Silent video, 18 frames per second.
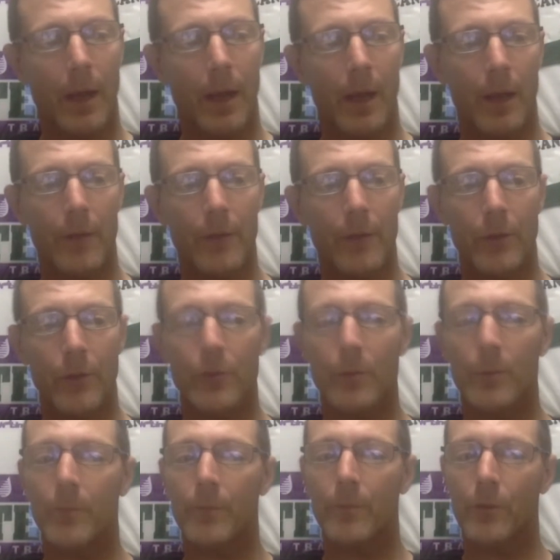So
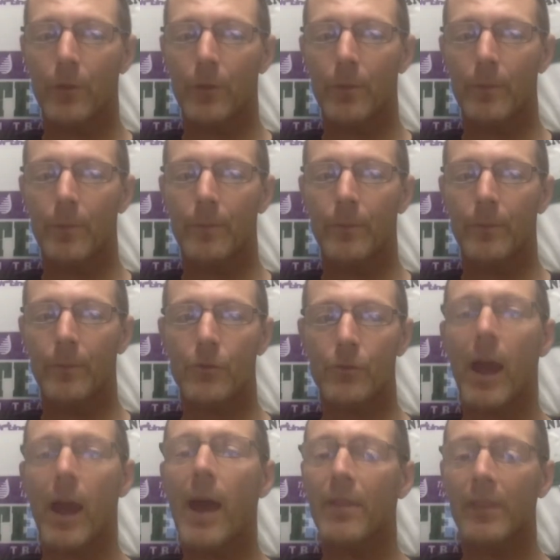some
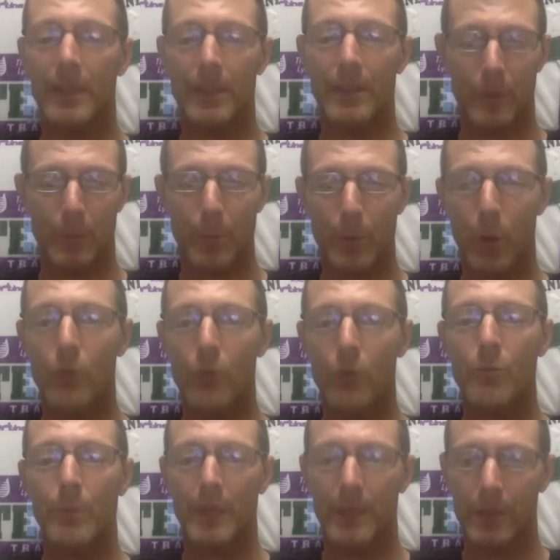triathletes
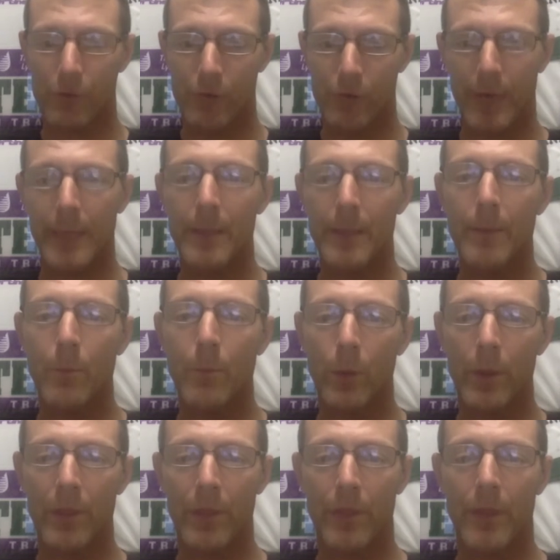approached me to train them
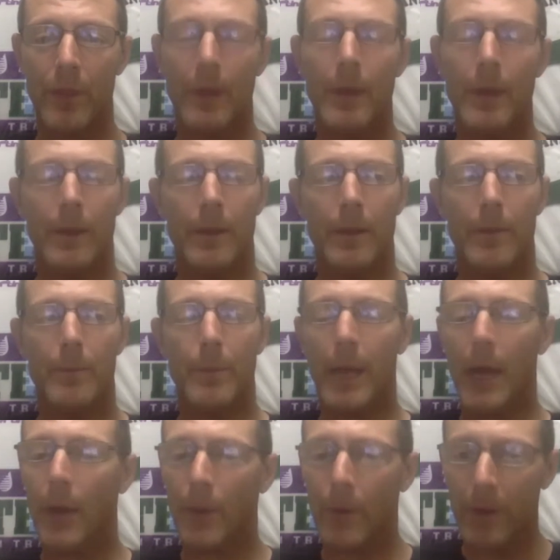with
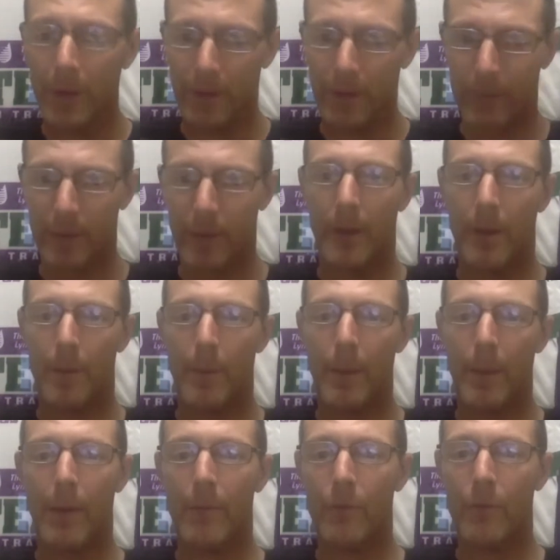power
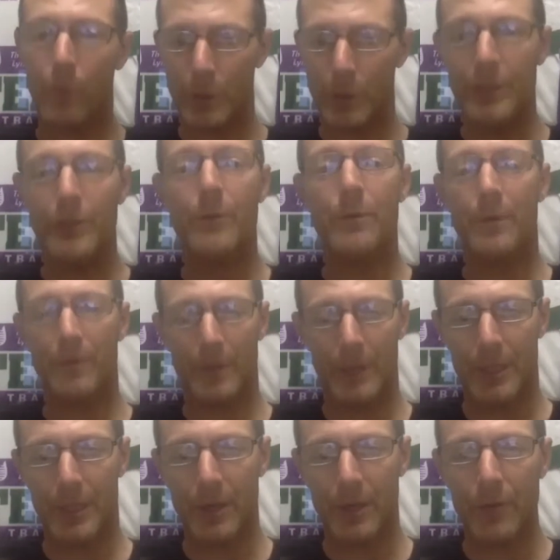about 14 or
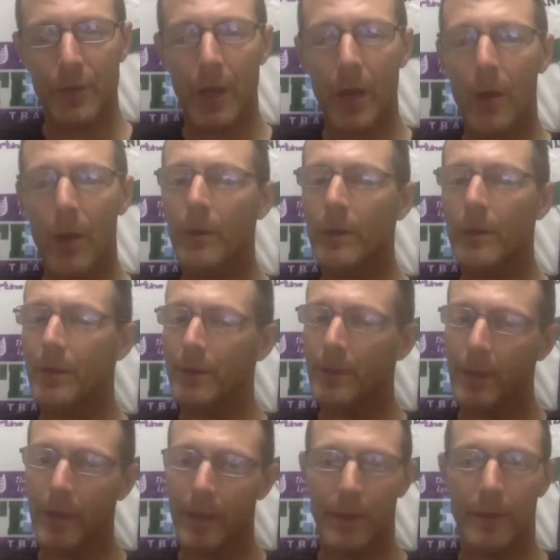15 years ago,
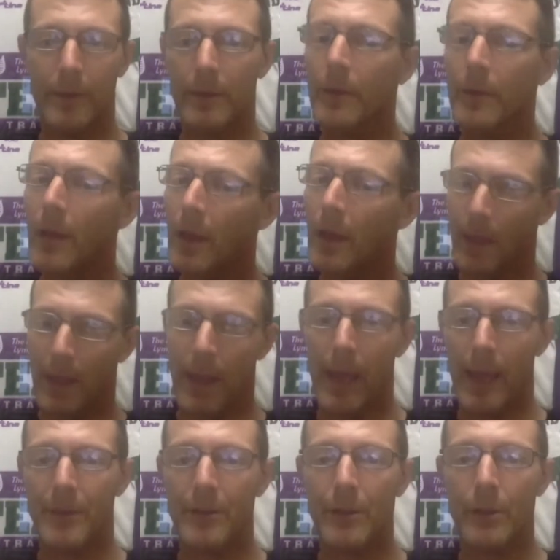and
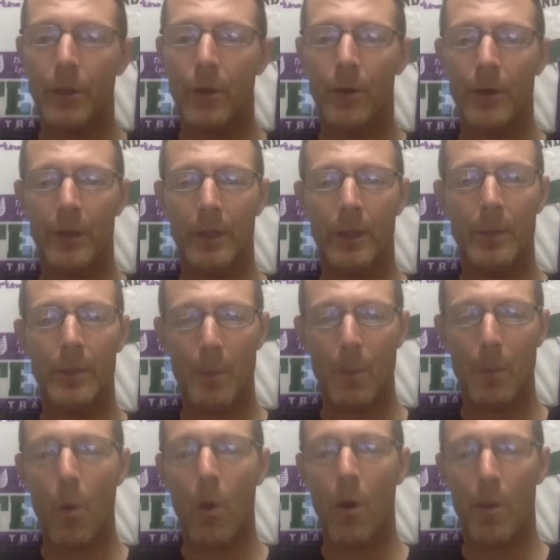had to learn a little
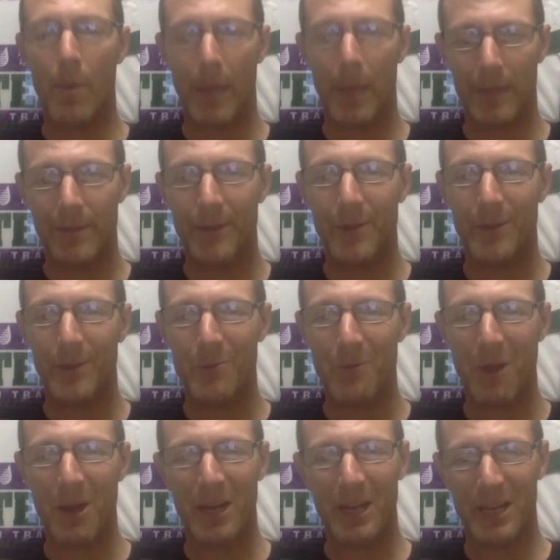bit more about the
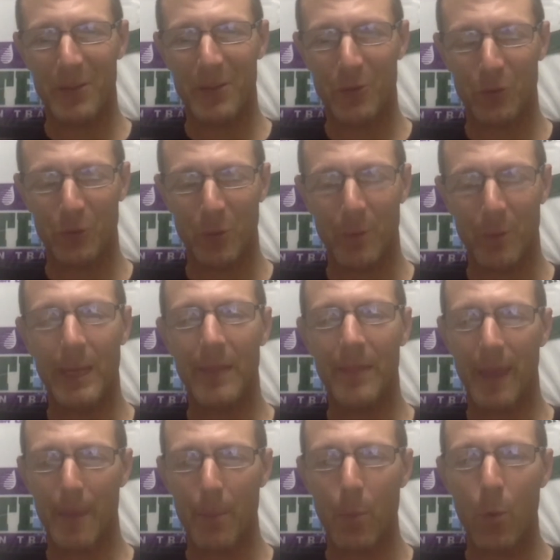running and the swimming
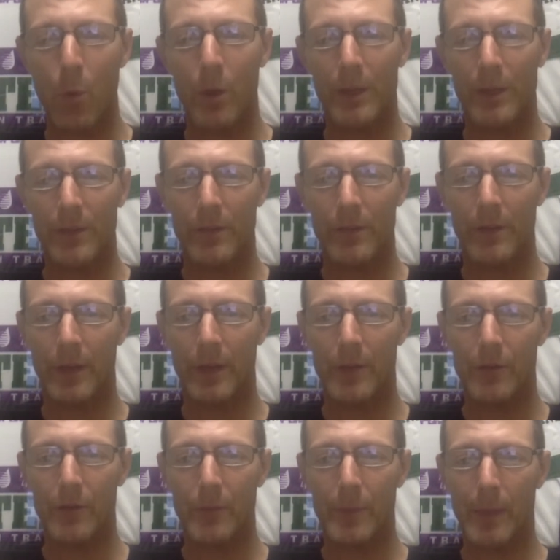at that point,
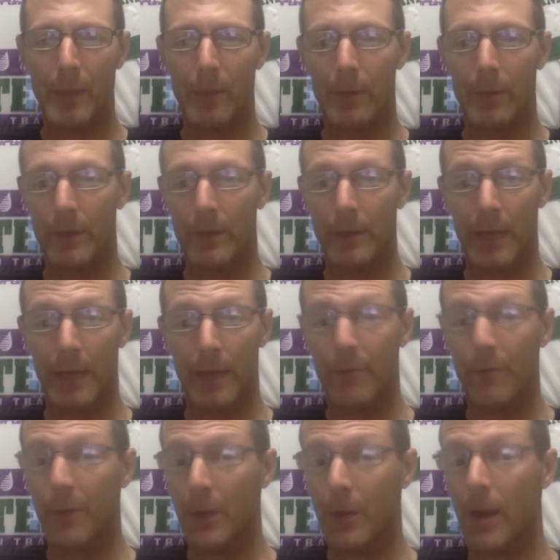just to be able to kind of
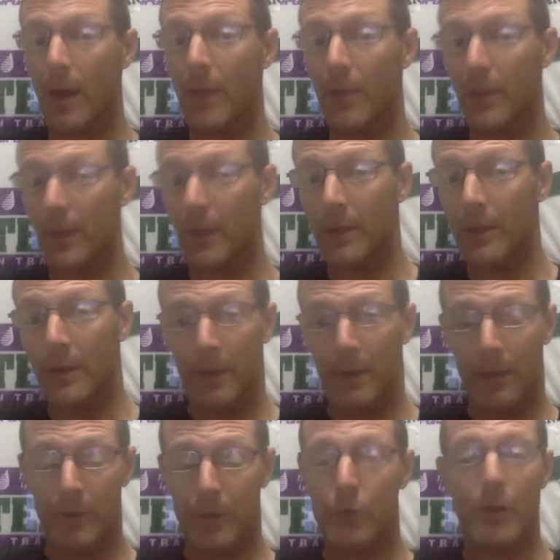figure out the
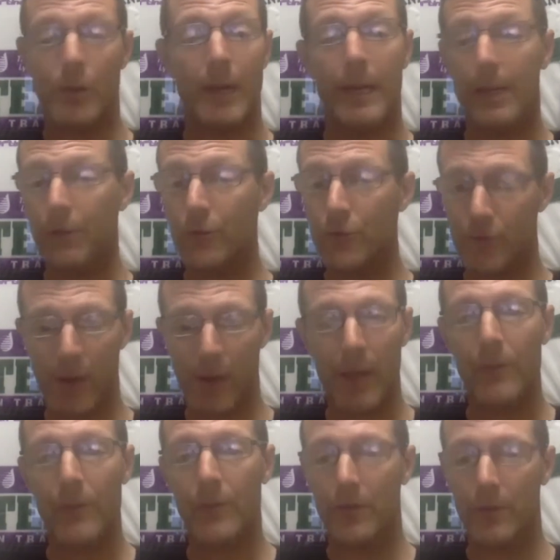training
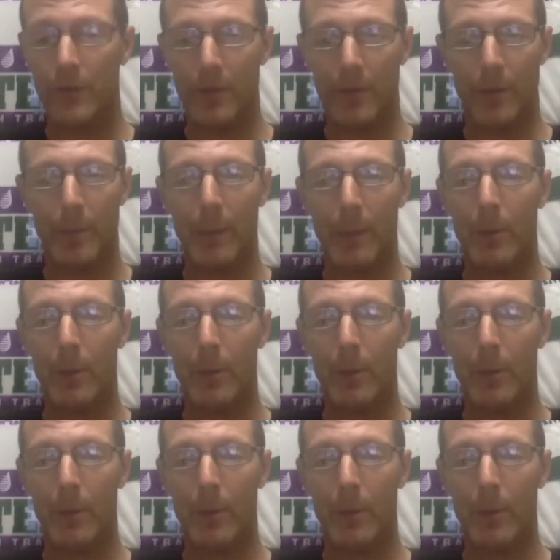stress and to be able